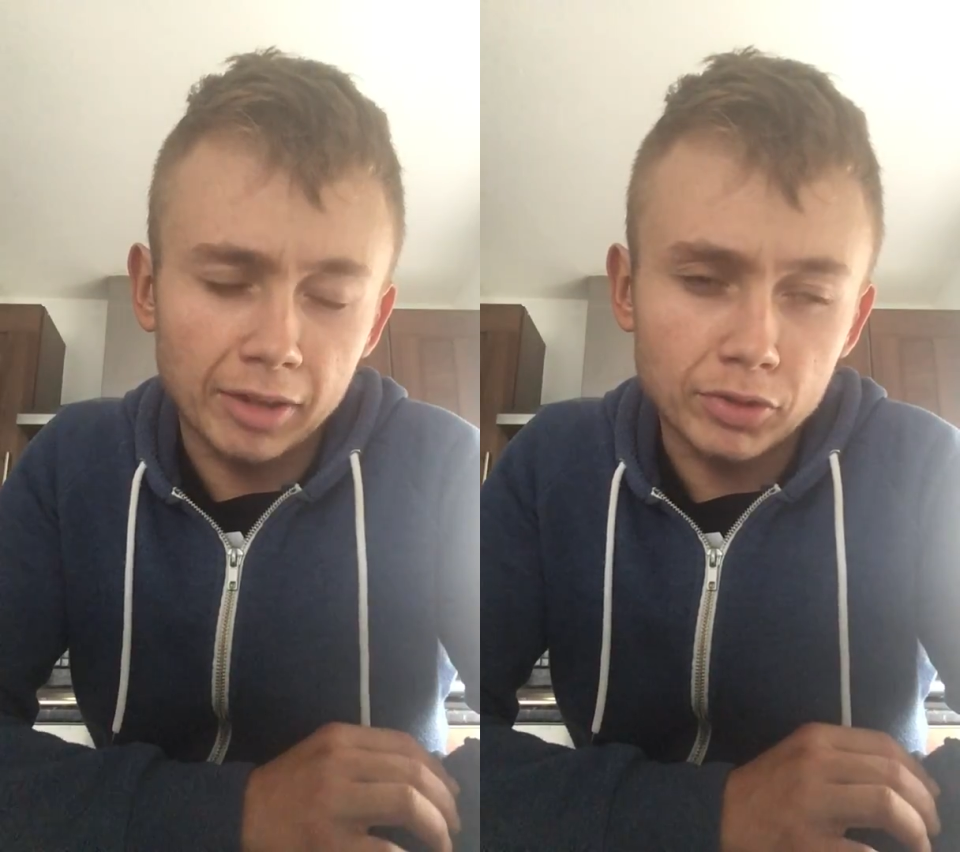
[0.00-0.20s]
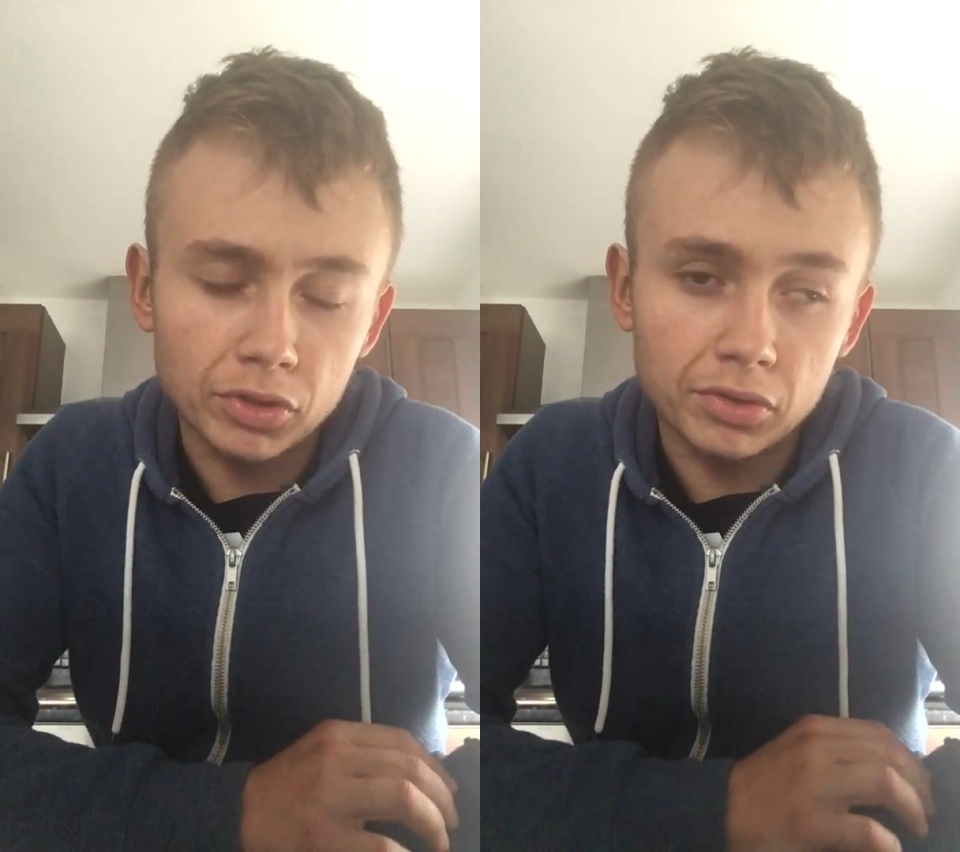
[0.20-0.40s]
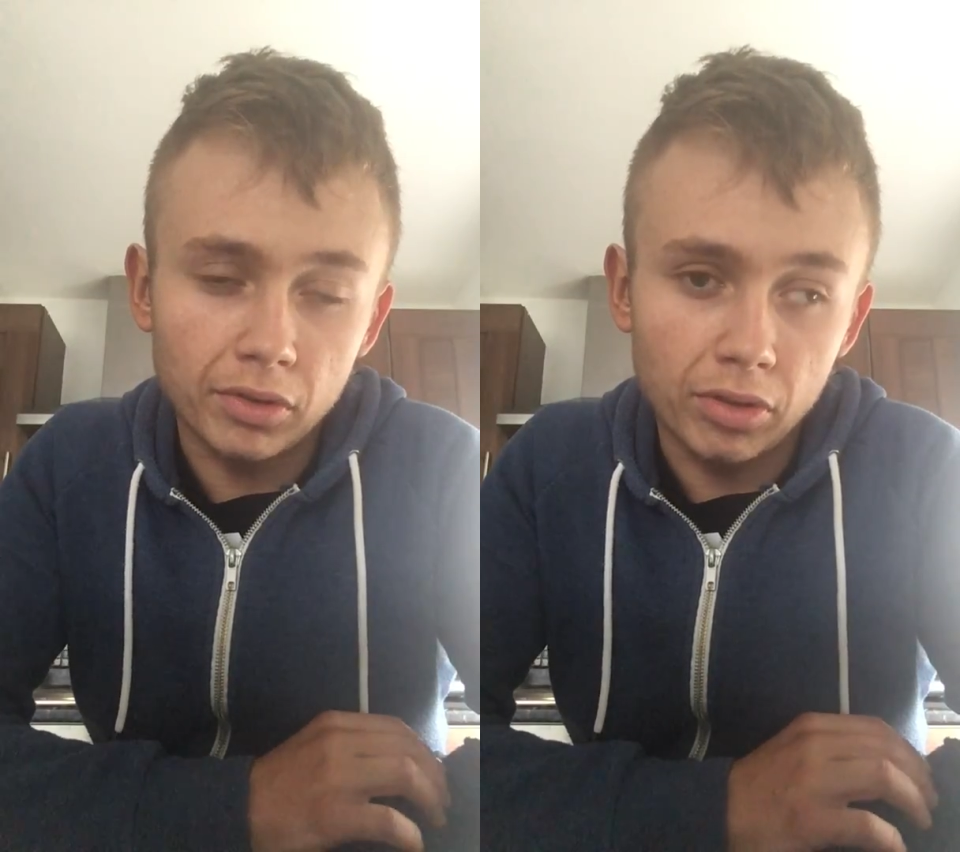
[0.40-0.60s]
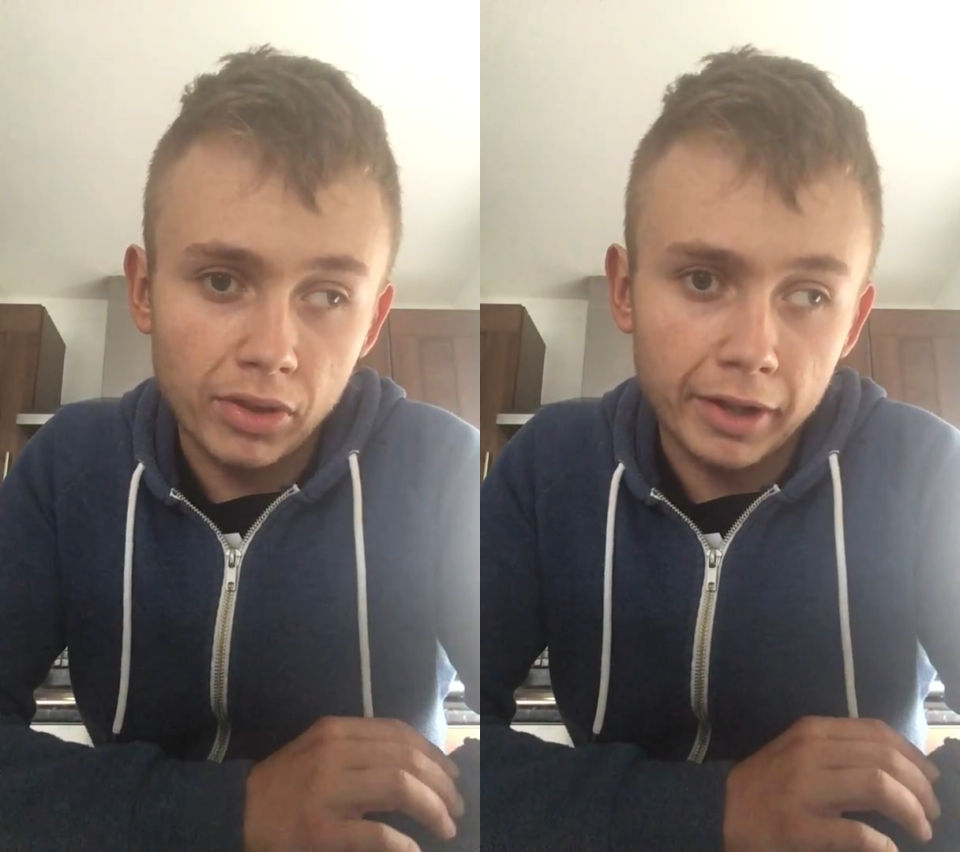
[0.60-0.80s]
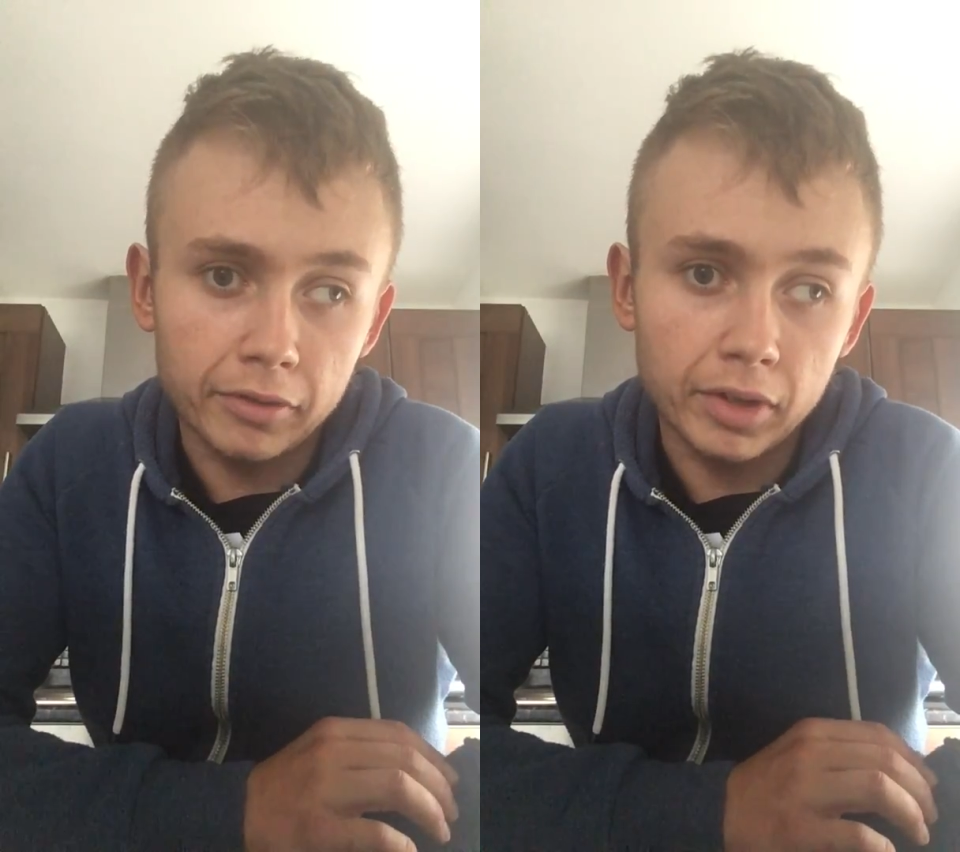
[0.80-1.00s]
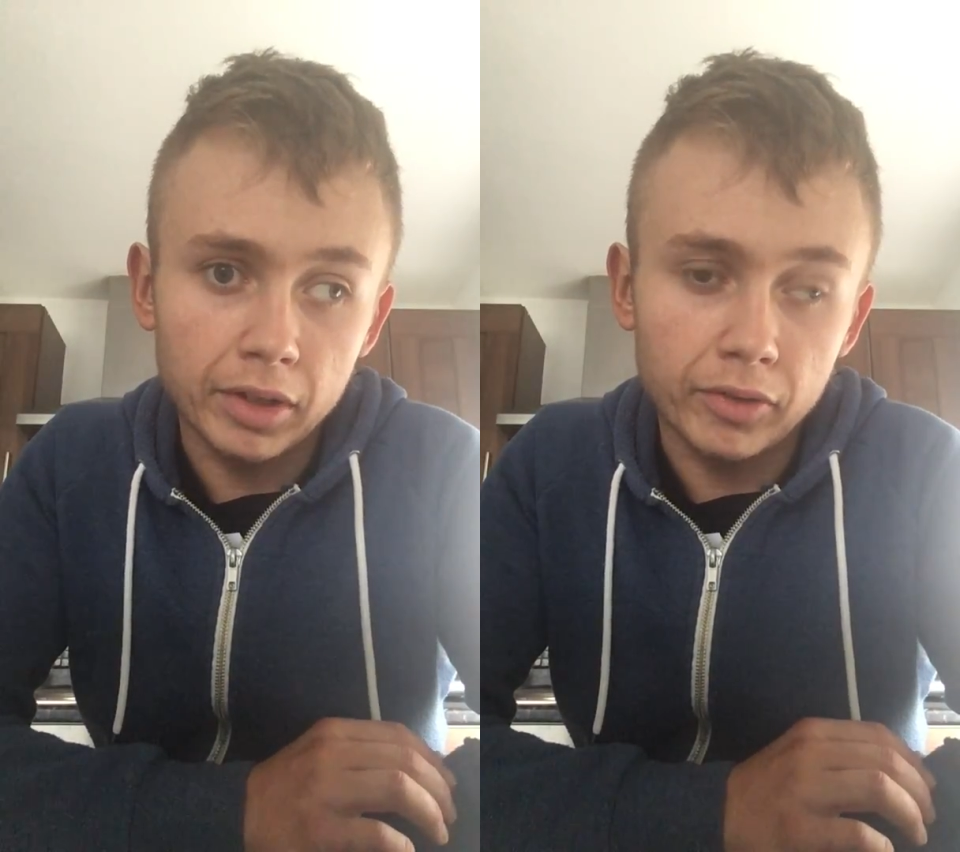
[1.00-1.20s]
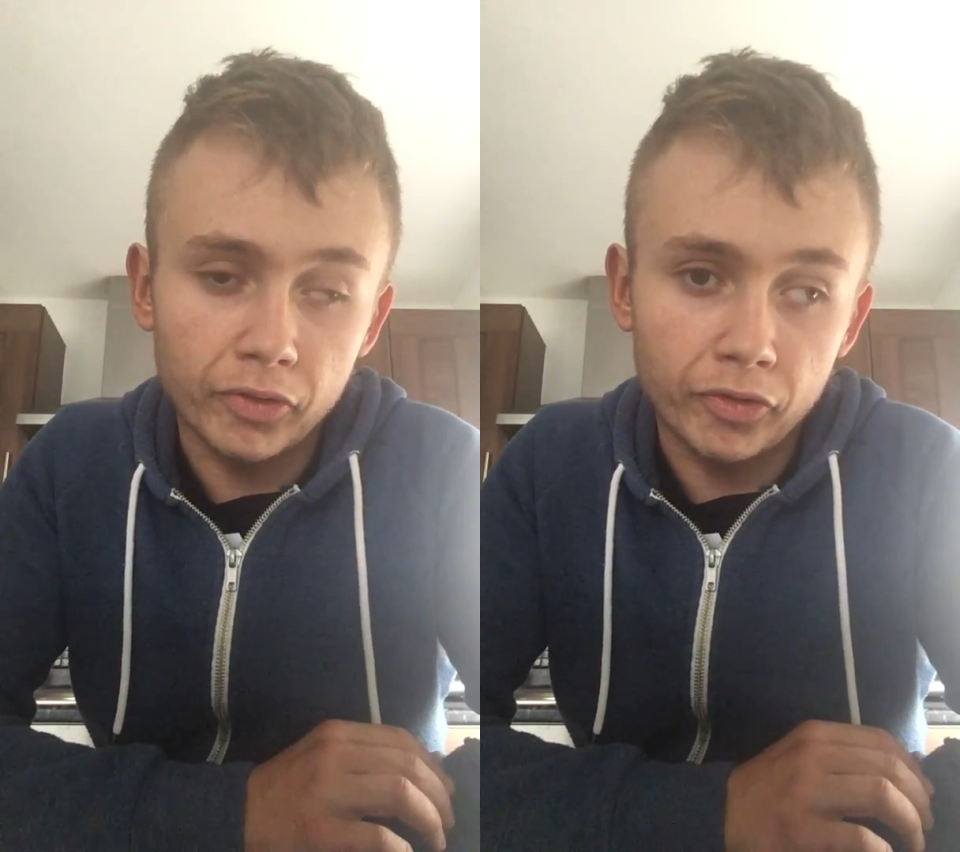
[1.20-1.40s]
I'm just literally